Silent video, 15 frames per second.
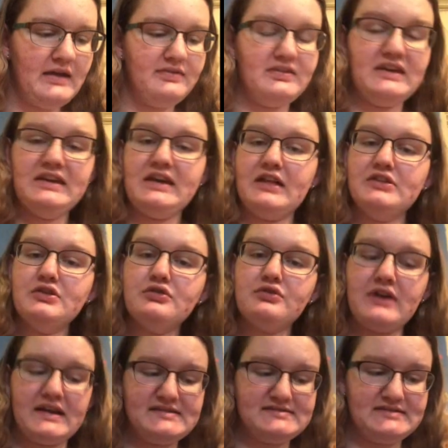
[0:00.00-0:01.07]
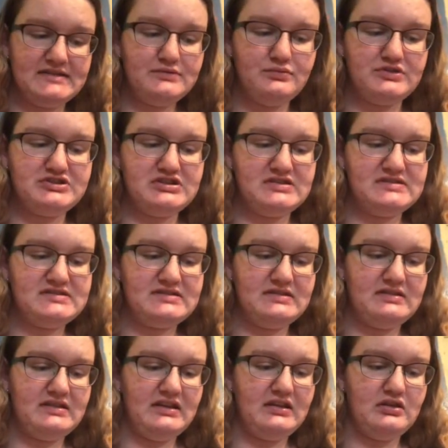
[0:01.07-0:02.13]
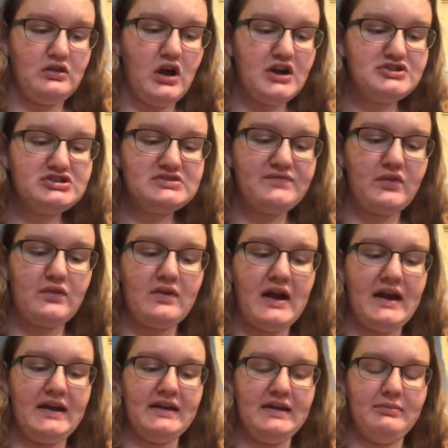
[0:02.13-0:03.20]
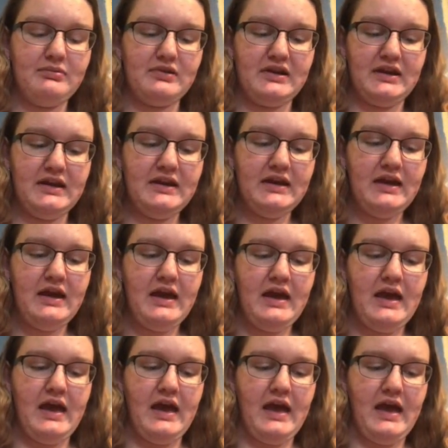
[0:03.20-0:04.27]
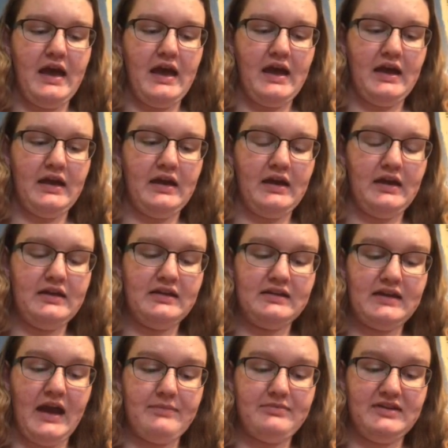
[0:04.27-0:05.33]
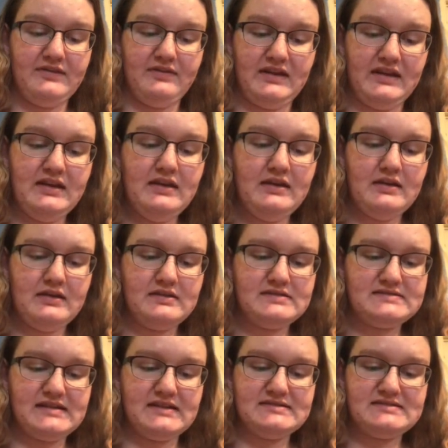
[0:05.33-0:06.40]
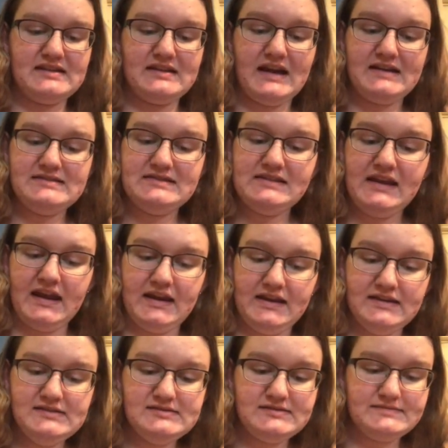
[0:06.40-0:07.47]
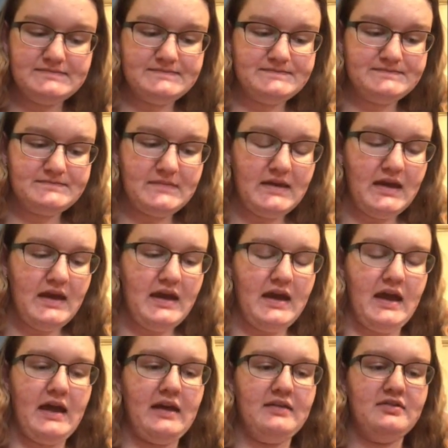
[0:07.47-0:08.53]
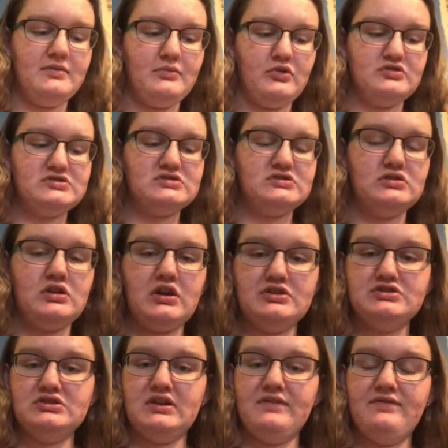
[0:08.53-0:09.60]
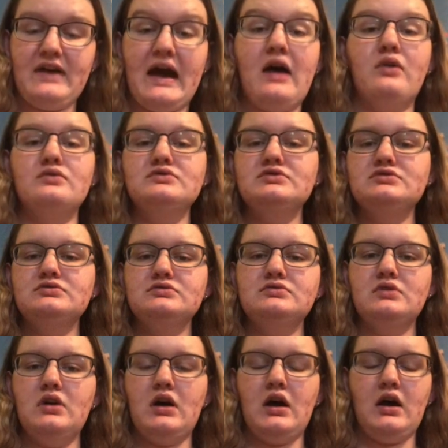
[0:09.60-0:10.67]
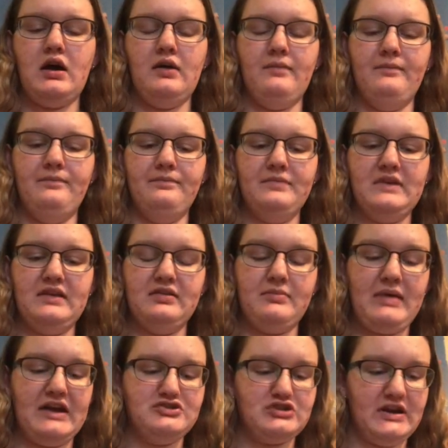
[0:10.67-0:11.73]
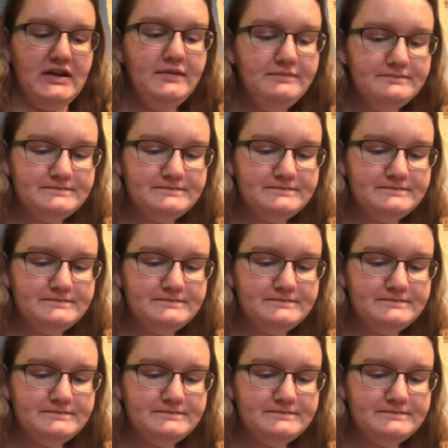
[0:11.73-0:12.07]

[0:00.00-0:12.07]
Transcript: The yellow-crested, which is the largest variety breed in captivity since the 1980s, and the most largely found in the pet trade.